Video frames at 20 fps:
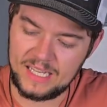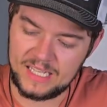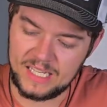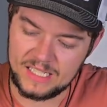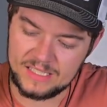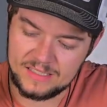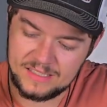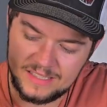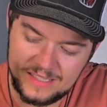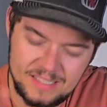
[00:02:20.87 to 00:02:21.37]

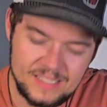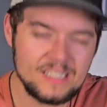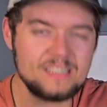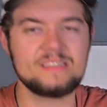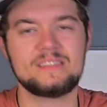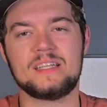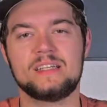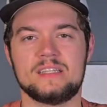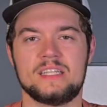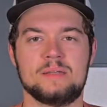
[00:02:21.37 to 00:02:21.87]

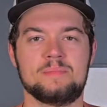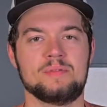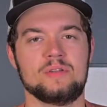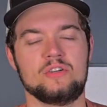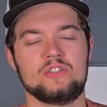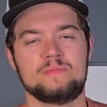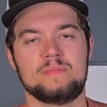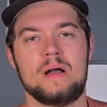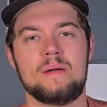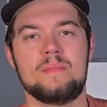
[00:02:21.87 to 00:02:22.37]
consistently
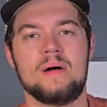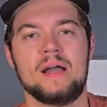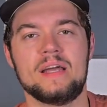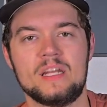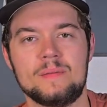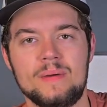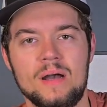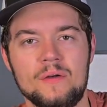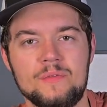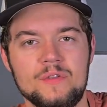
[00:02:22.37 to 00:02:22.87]
blows my mind
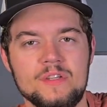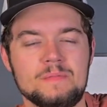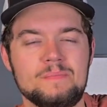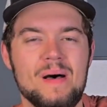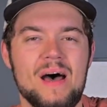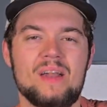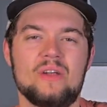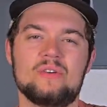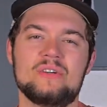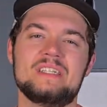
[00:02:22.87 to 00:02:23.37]
about this
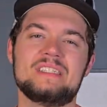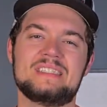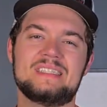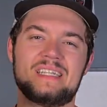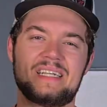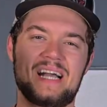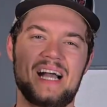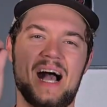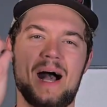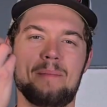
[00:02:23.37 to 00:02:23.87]
bottle is the
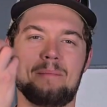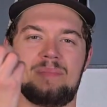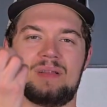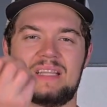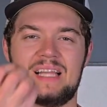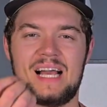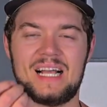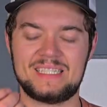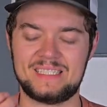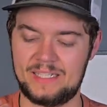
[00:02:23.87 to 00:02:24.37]

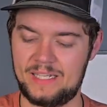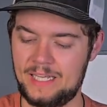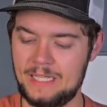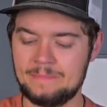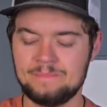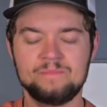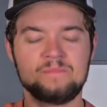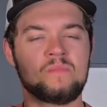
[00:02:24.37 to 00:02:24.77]
complexity.